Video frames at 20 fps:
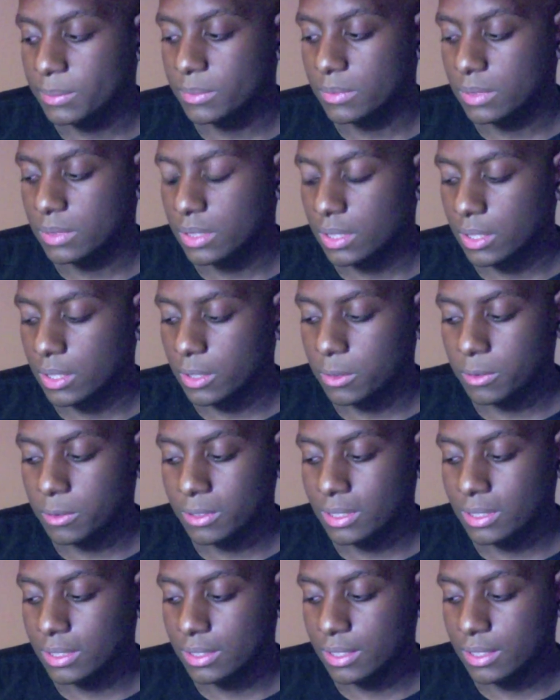so
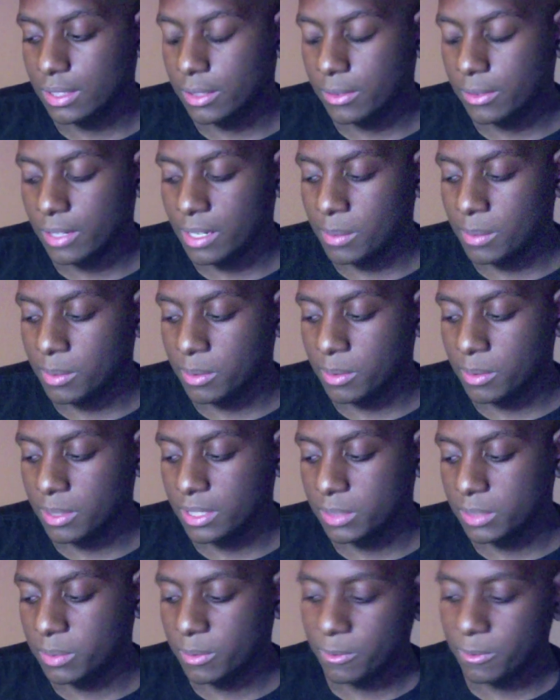which is incredible because
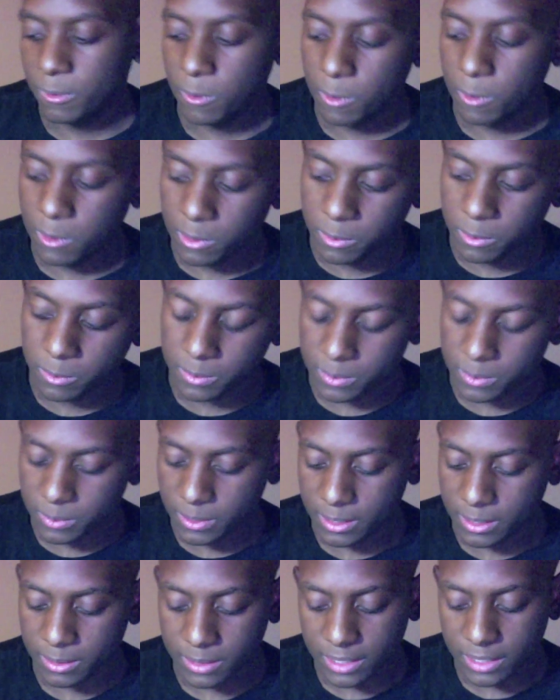before when
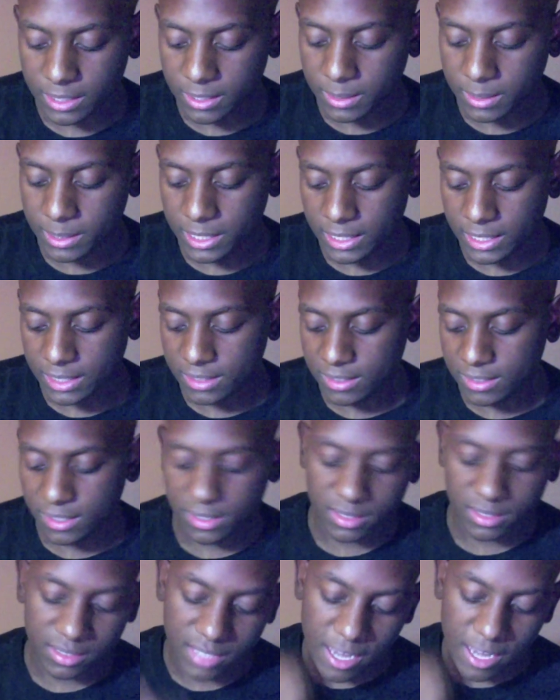and this
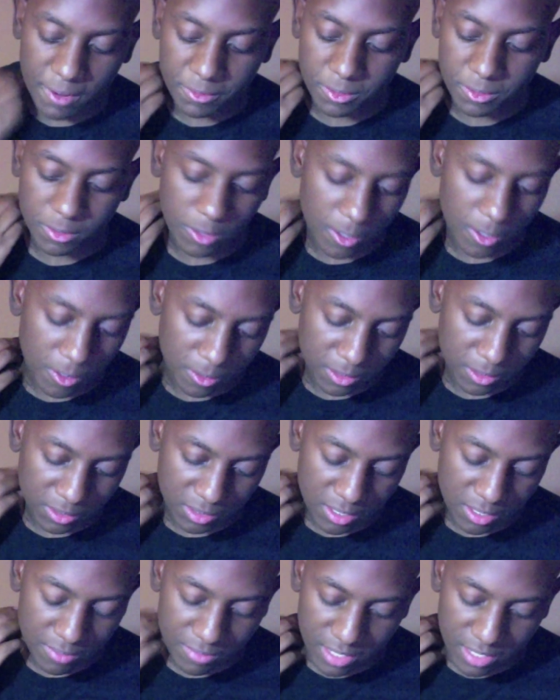is after all the
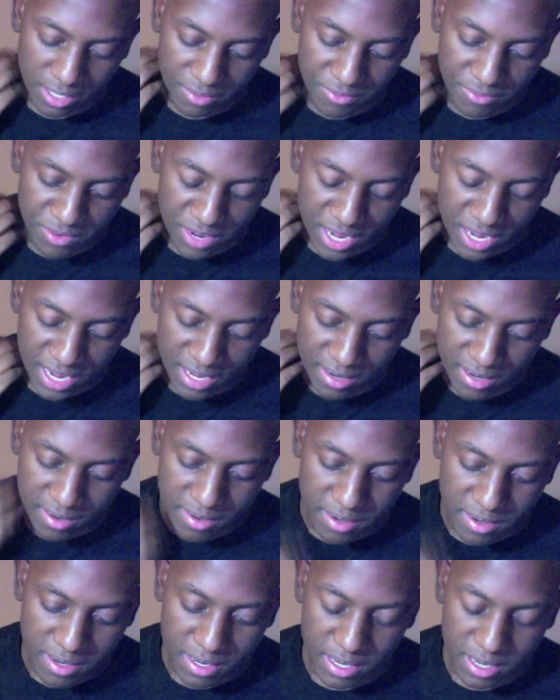stuff that I've had,
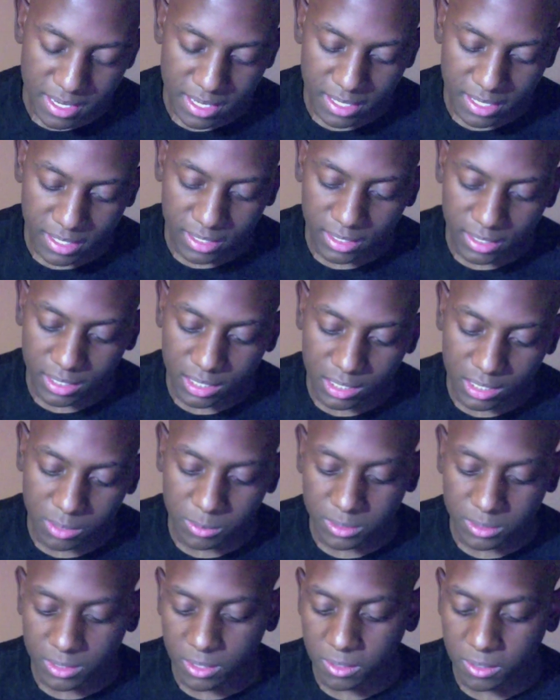
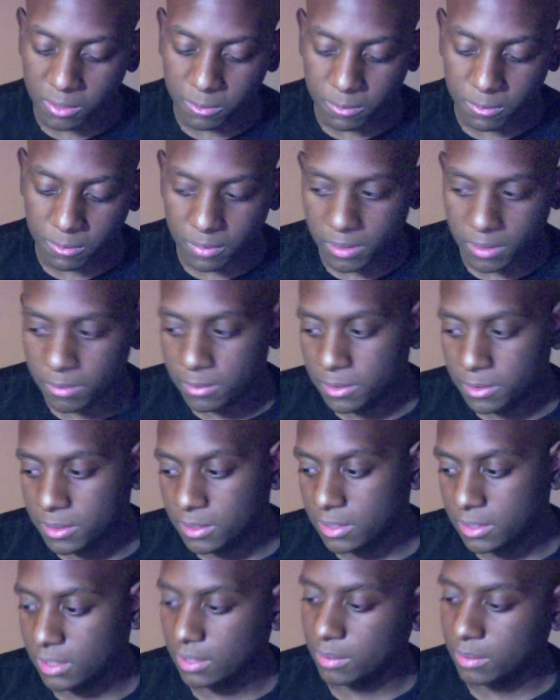with all the fever,
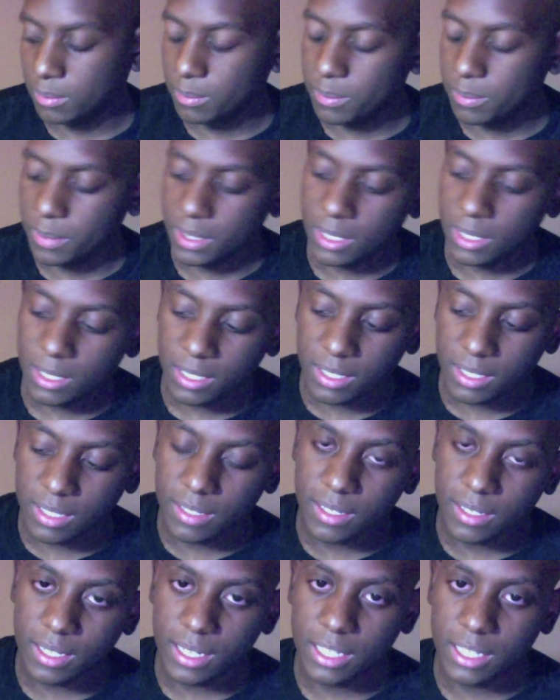being in
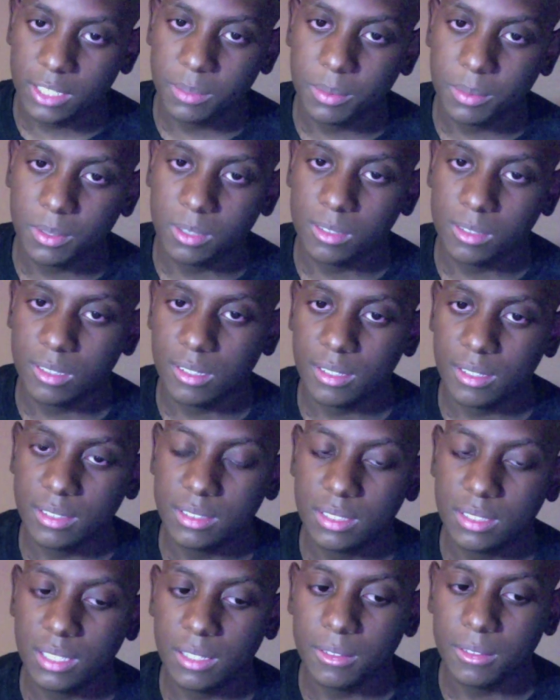a hospital and all this
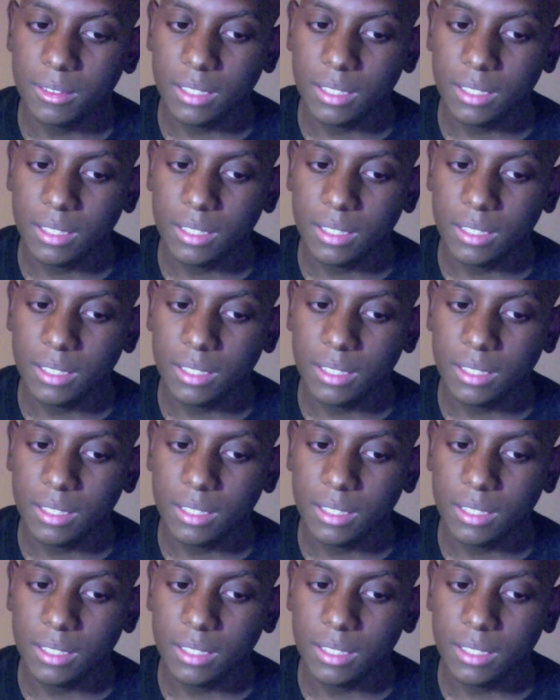stuff,